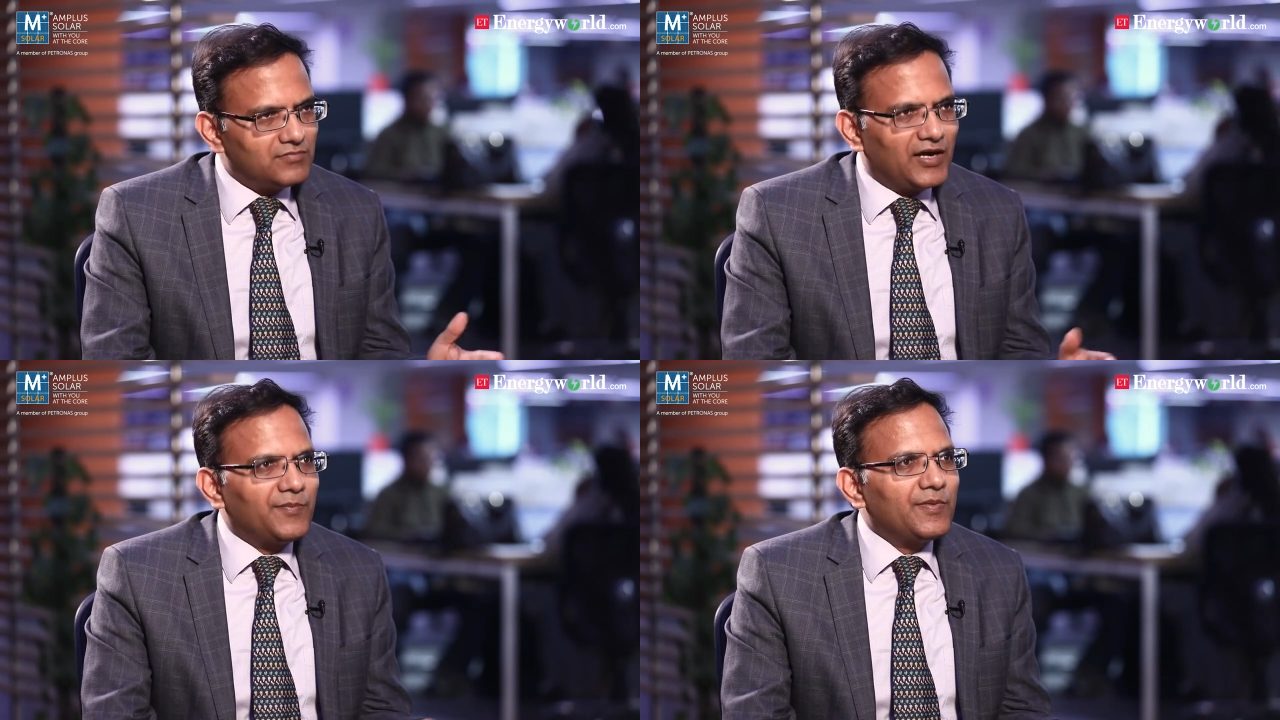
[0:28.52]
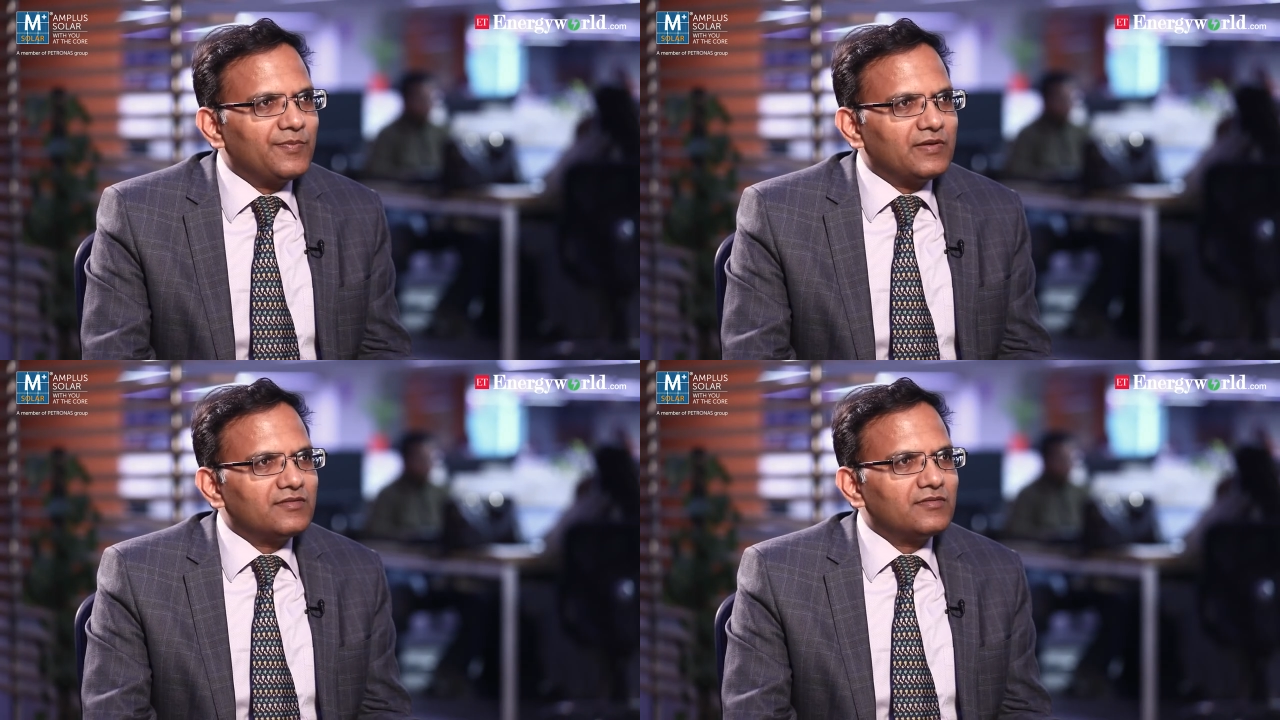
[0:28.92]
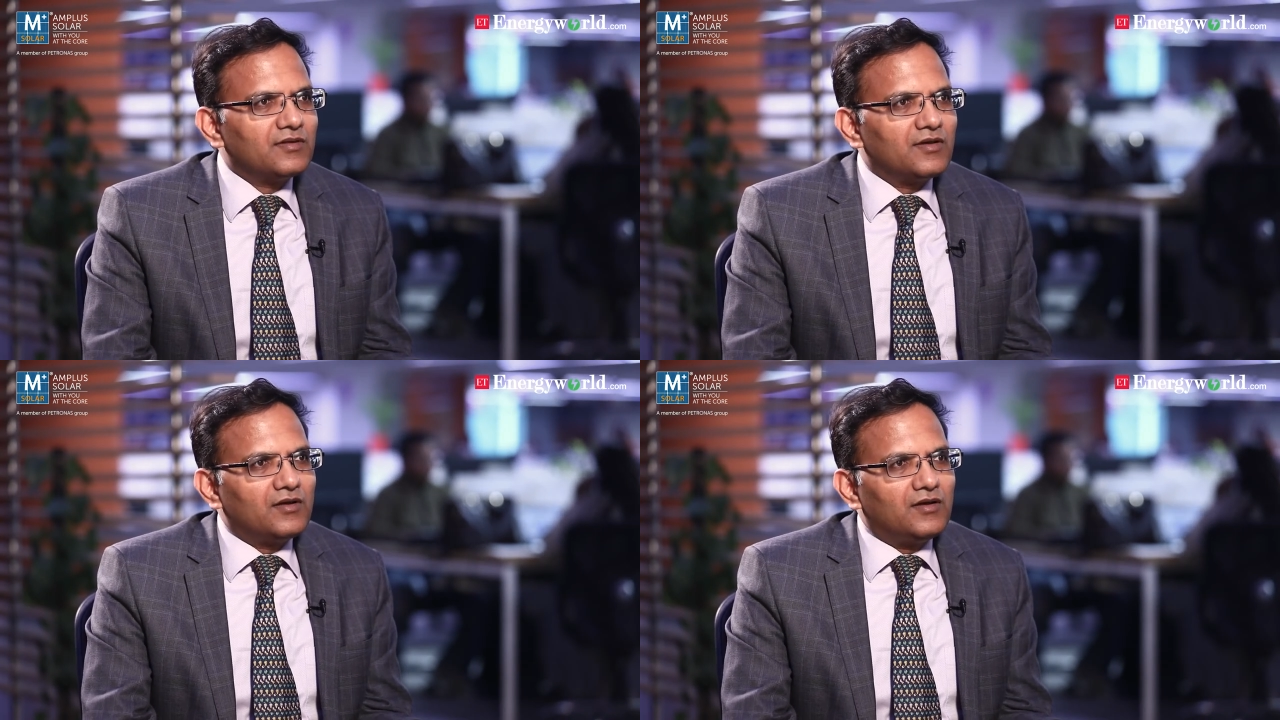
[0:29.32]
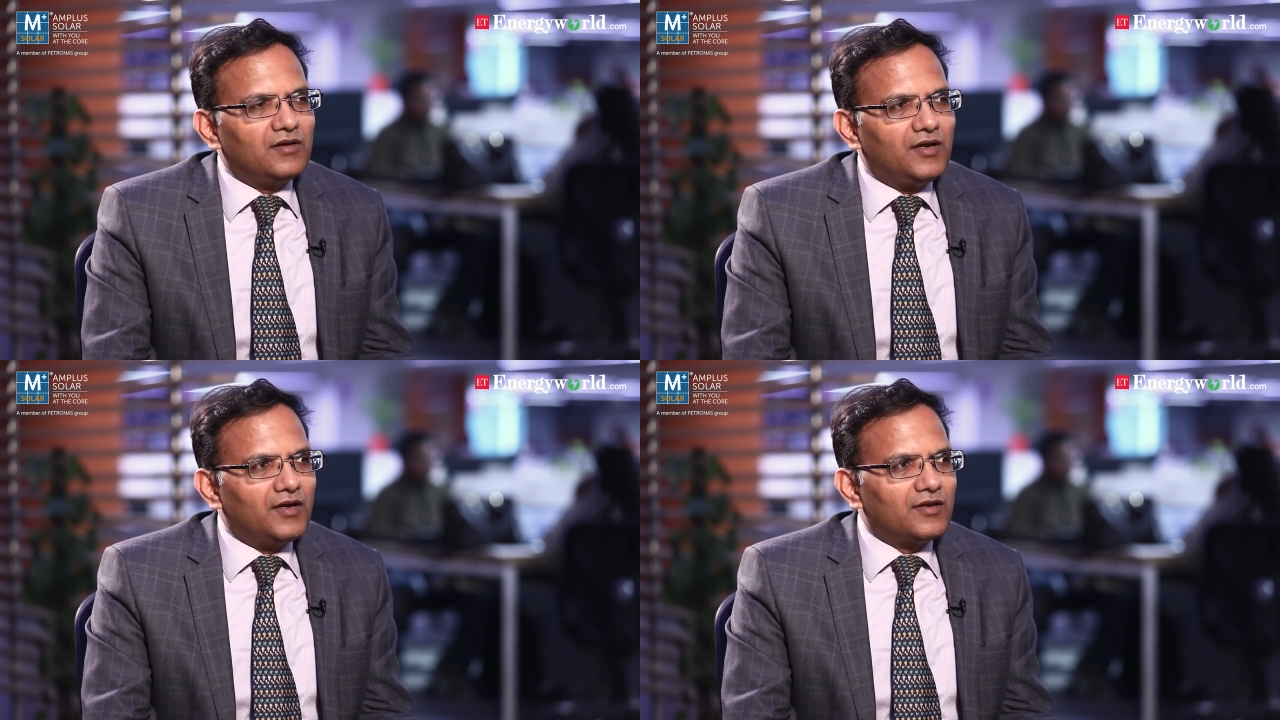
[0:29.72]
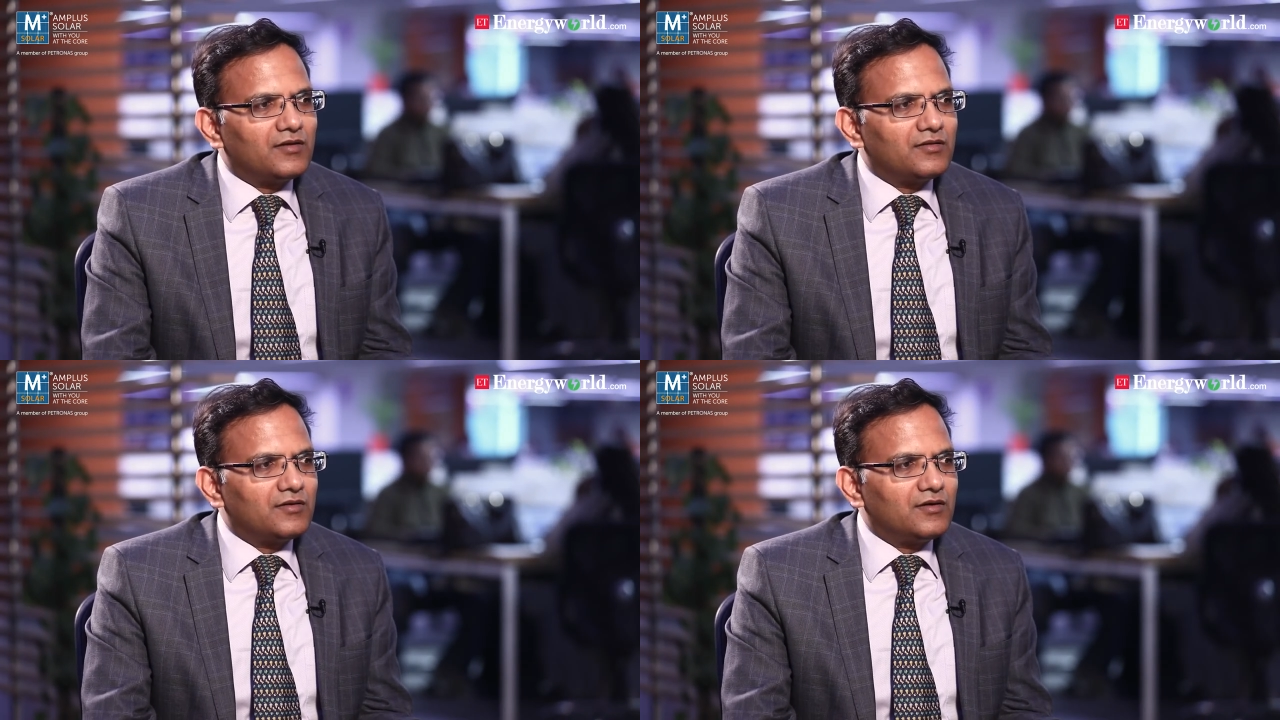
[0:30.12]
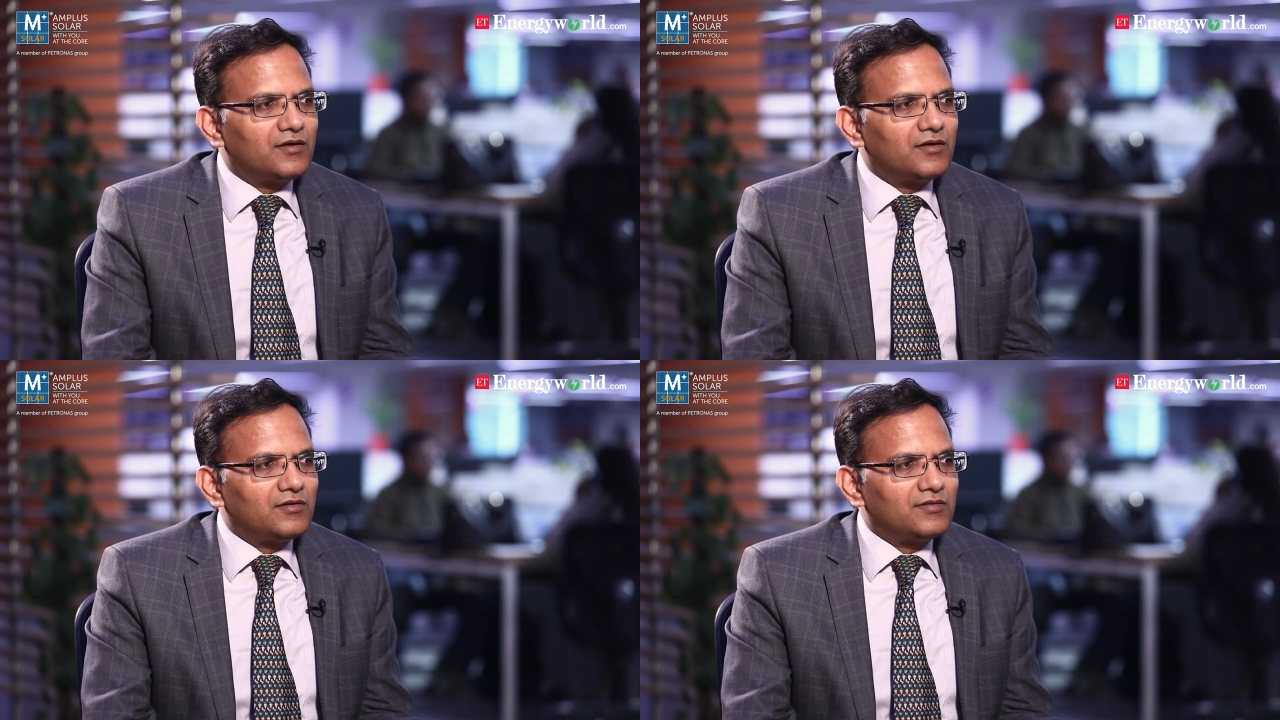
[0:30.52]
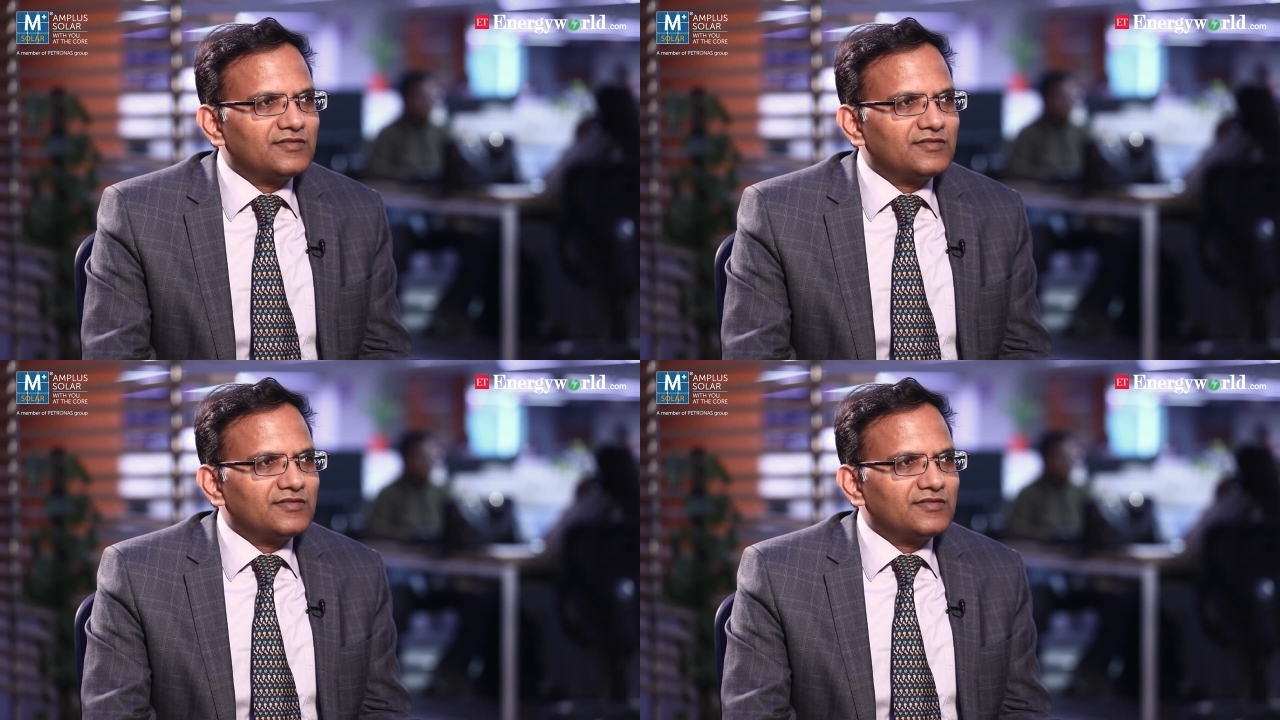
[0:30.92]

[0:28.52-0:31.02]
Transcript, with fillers: IPPs. Mm and uh,